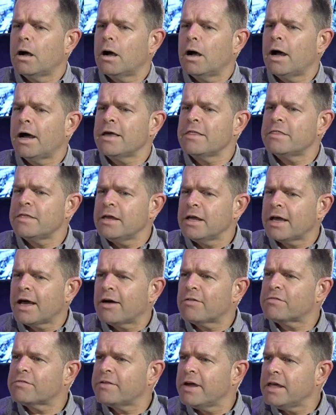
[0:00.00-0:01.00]
I think
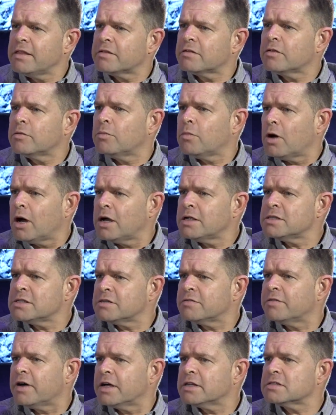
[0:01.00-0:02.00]
our faith demands
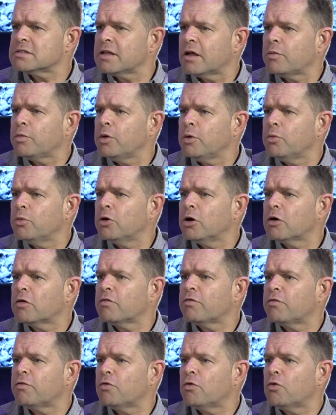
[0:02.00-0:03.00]
of us that we work
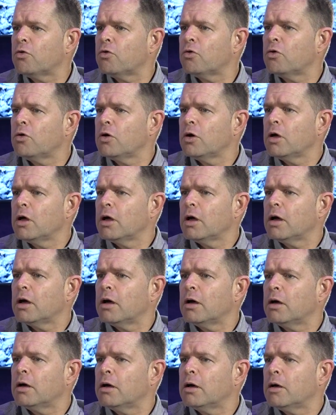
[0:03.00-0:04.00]
for
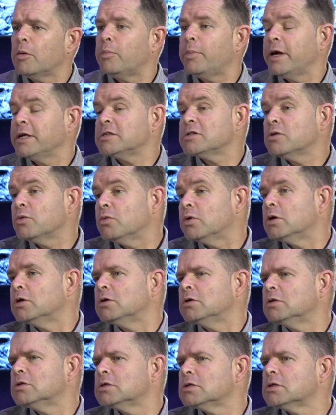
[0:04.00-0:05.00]
a better
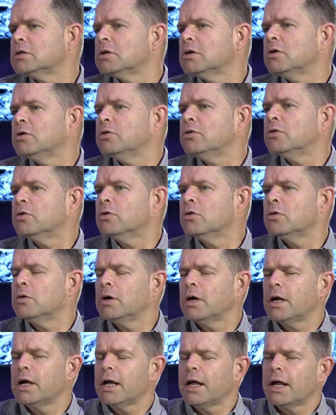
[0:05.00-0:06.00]
world,
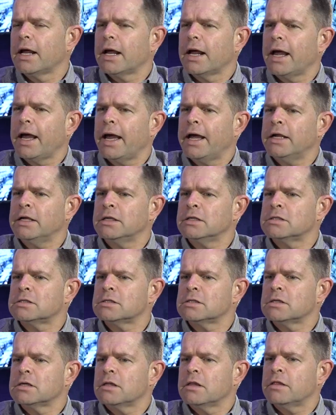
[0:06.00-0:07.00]
and
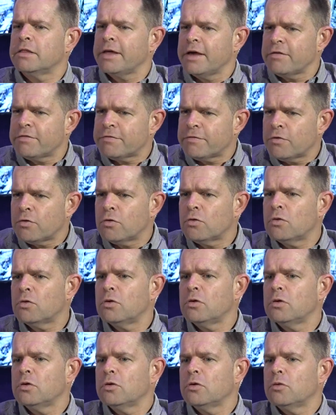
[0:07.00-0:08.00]
therefore
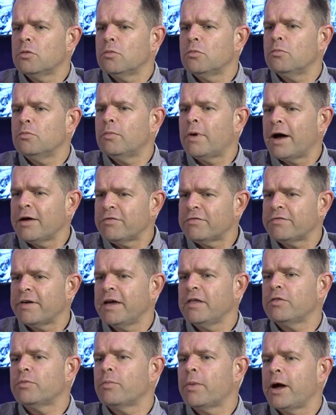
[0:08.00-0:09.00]
my
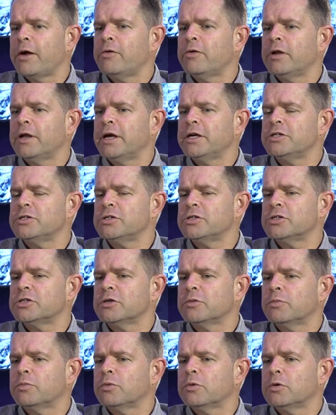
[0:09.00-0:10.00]
faith, my
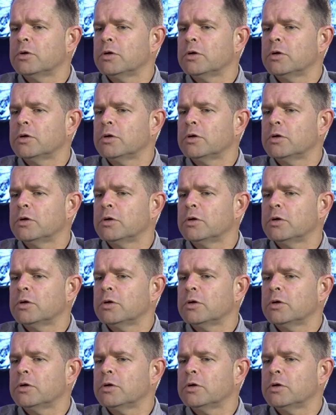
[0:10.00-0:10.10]
relationship